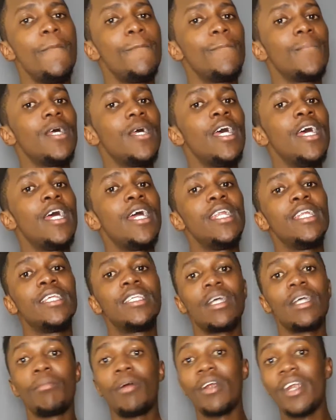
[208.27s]
and
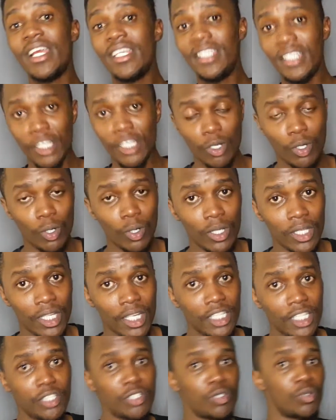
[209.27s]
summarizing all that
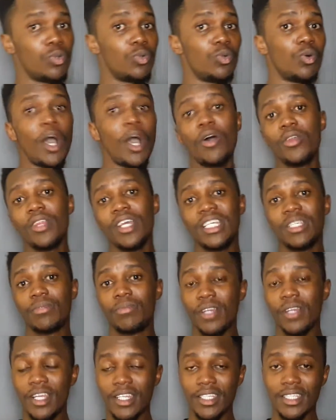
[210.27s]
to how the
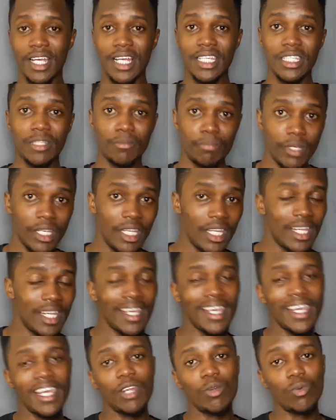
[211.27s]
experience has been
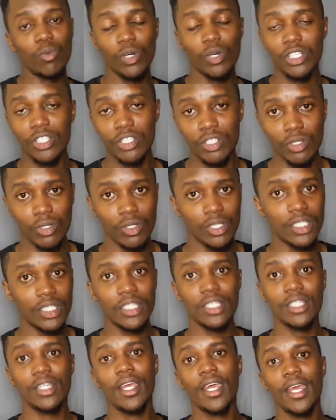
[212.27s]
and whatnot,
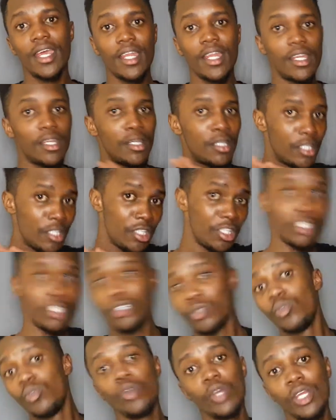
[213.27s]
and you
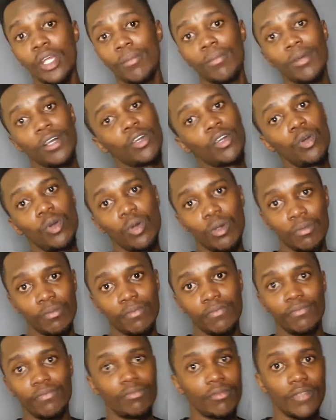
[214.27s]
going back home.
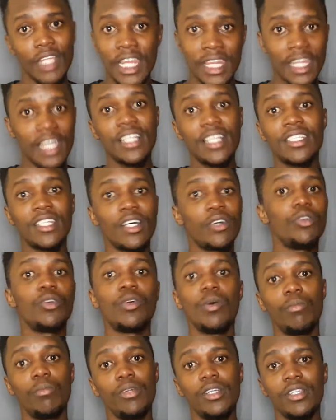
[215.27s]
And that is how you
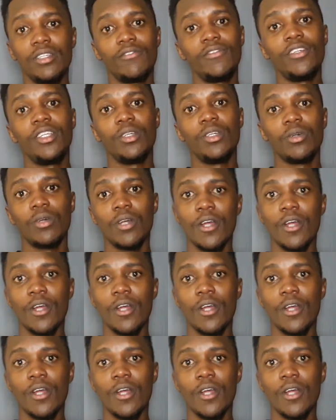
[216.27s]
complete the video.